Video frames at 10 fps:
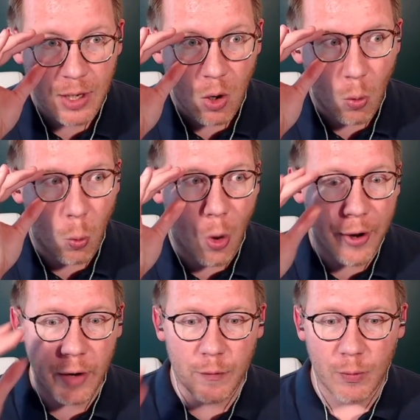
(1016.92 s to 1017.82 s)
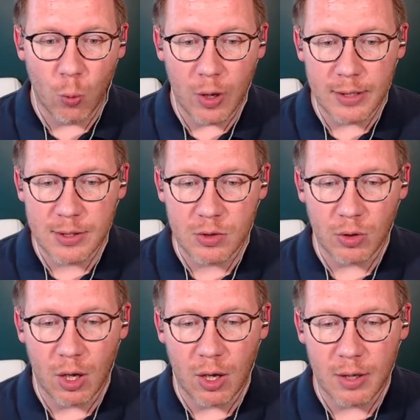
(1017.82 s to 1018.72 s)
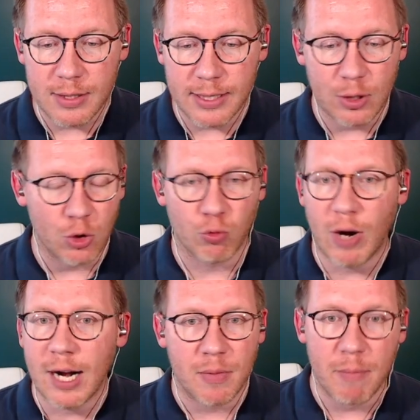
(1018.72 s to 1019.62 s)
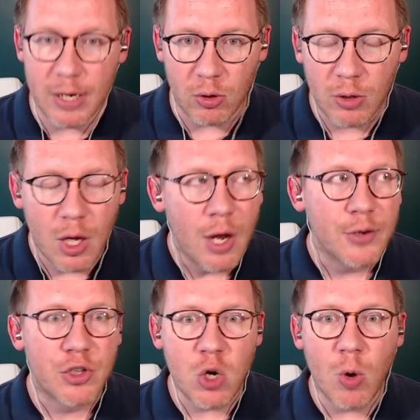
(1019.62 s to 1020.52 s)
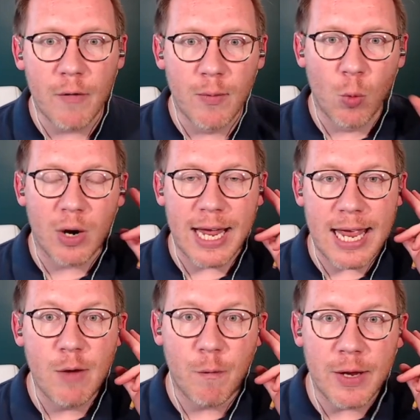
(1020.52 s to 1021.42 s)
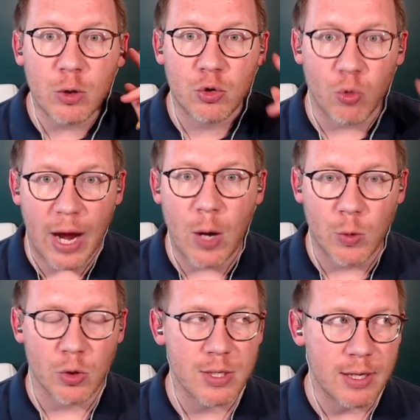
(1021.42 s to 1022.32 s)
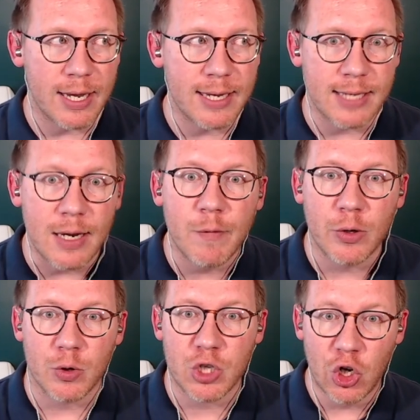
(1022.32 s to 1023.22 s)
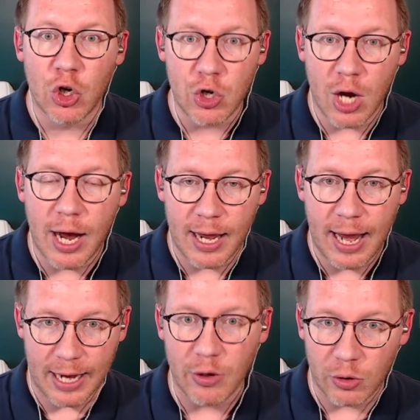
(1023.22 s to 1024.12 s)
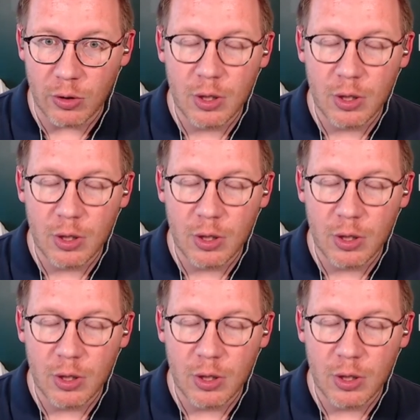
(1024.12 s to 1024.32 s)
One of them was a single right up the middle. Two of them were infield grounders that his infielders could not handle.